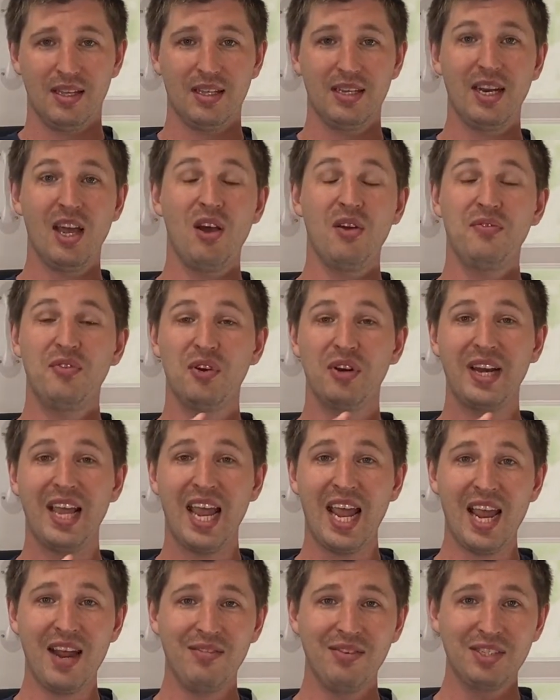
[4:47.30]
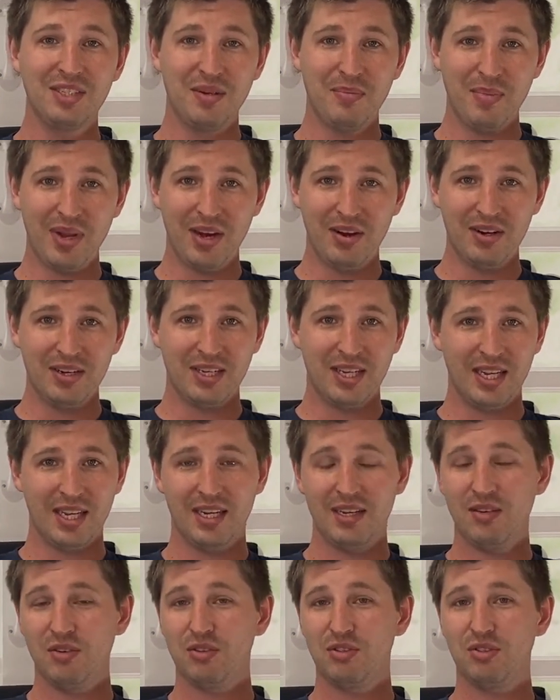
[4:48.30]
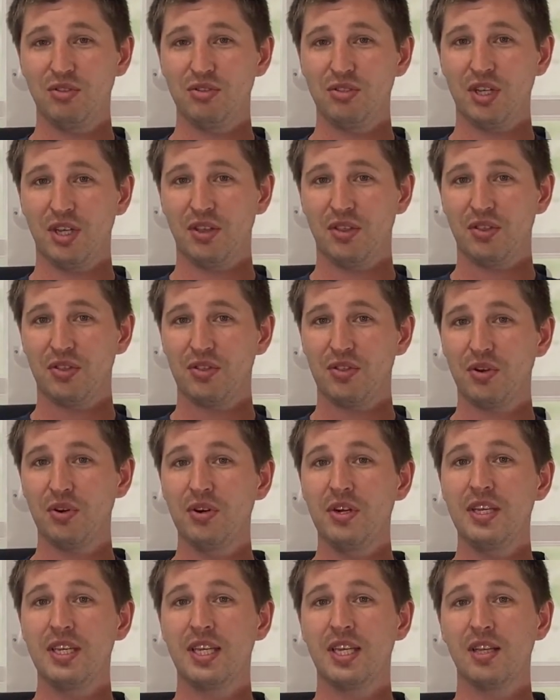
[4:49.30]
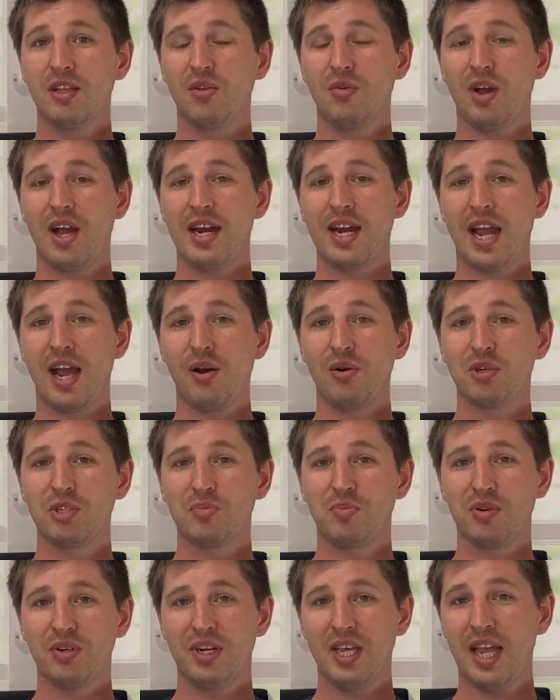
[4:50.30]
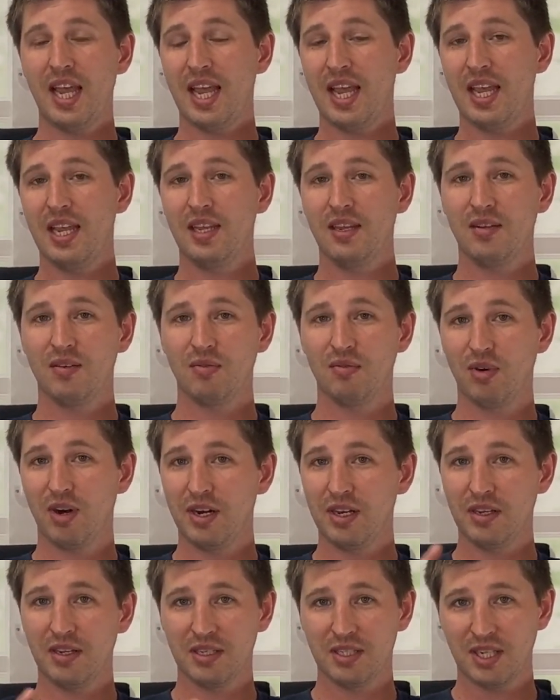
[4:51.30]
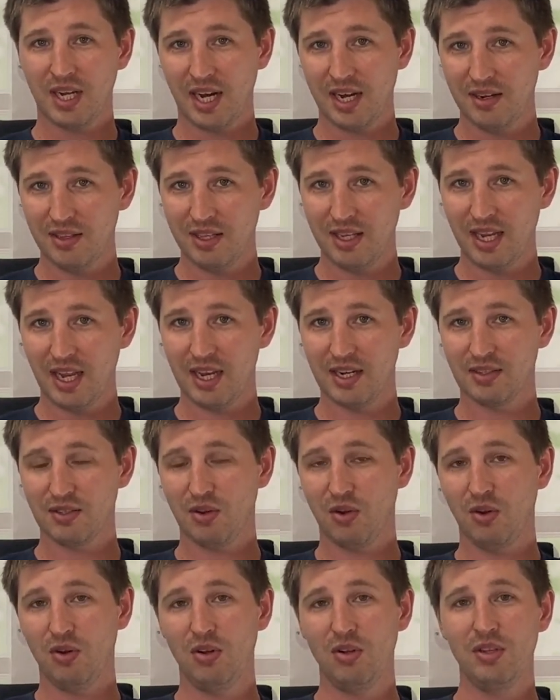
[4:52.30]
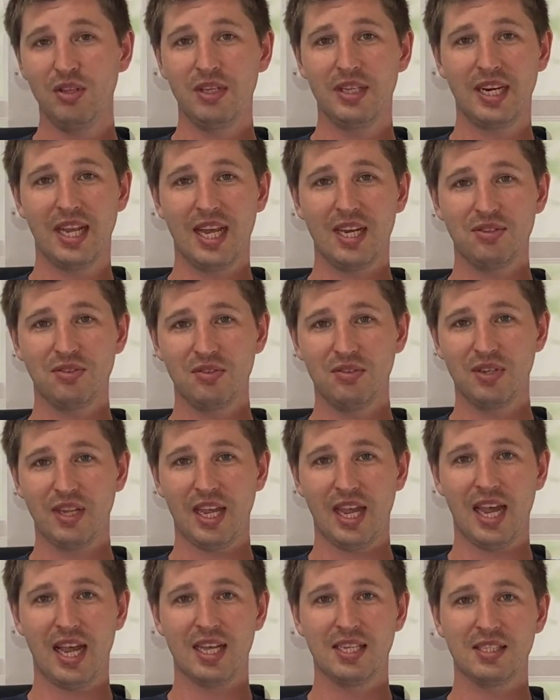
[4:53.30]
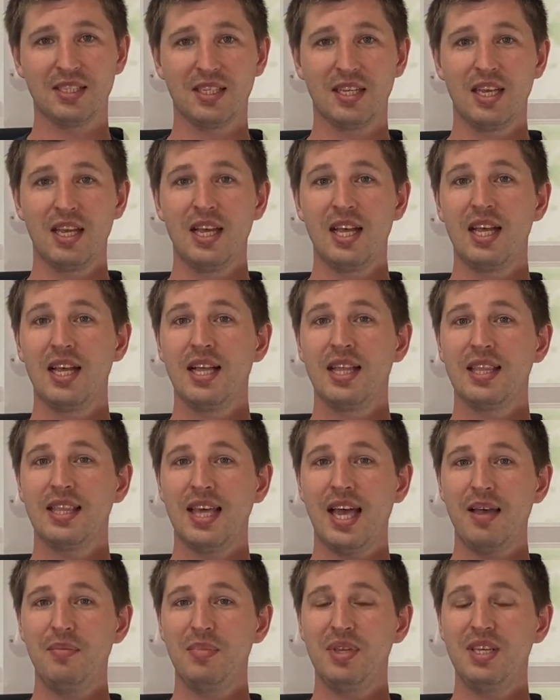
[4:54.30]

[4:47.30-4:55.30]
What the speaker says: Now, if you're an average American who's using 30 kilowatt hours per day, running entirely on coal and natural gas, that